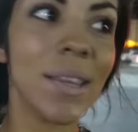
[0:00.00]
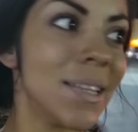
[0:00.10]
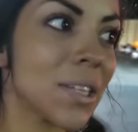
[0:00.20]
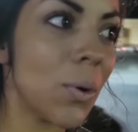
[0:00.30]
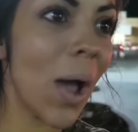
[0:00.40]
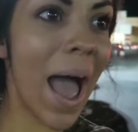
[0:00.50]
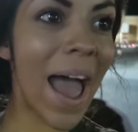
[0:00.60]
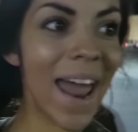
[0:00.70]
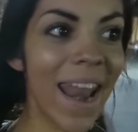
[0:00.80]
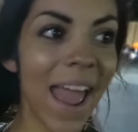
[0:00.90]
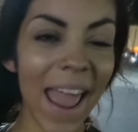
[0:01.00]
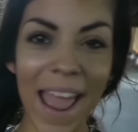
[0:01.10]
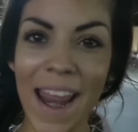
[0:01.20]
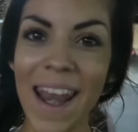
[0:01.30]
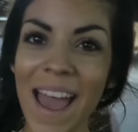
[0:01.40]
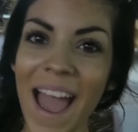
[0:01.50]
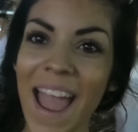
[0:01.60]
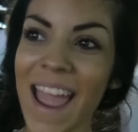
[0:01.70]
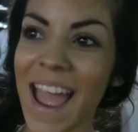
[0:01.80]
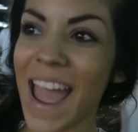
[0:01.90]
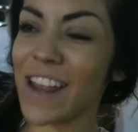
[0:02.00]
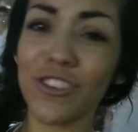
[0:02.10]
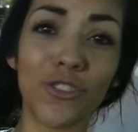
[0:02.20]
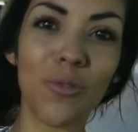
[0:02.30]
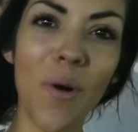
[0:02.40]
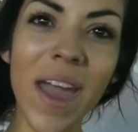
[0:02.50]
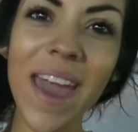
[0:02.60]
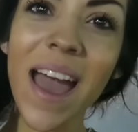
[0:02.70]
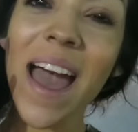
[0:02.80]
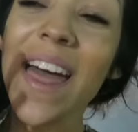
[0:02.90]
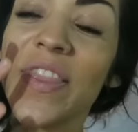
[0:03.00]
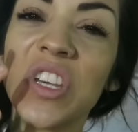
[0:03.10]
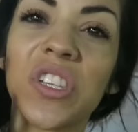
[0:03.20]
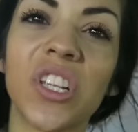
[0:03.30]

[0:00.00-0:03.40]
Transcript: but let's go ahead and enjoy this